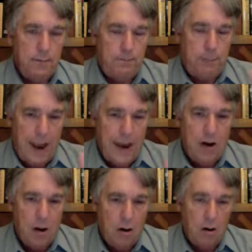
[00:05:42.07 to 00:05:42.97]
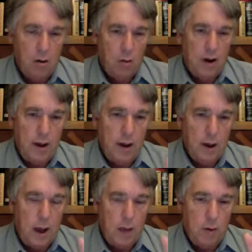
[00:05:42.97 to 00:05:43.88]
Boehner would,
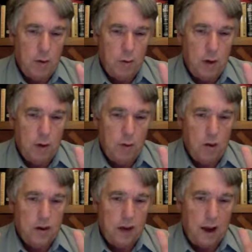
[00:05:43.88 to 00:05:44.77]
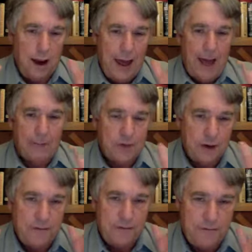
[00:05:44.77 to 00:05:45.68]
would, would, would collapse
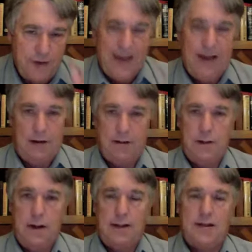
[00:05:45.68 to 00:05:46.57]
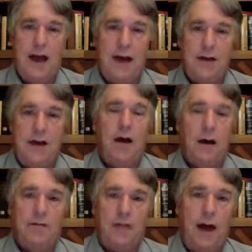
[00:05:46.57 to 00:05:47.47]
in a faint at the idea
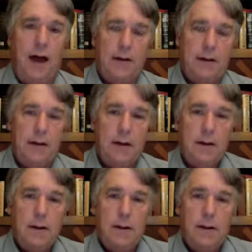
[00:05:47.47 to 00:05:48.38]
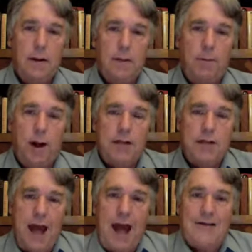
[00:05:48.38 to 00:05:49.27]
of that. But
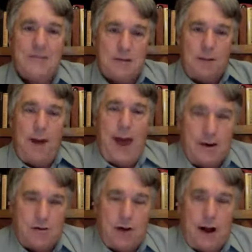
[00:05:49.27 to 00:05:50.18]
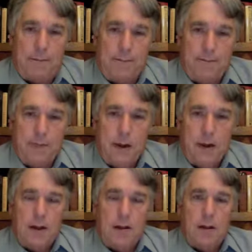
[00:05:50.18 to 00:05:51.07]
that's the backdrop.
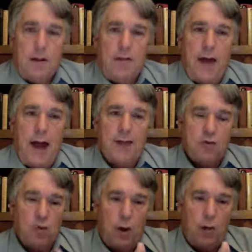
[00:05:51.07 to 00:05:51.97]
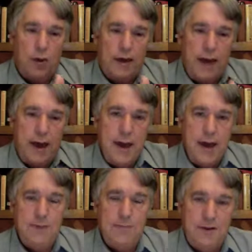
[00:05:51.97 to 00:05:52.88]
That's what we
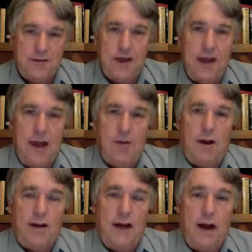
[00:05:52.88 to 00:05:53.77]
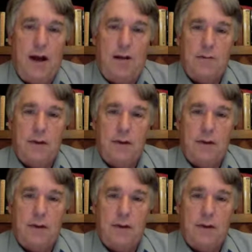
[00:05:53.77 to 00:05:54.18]
can be saying right now.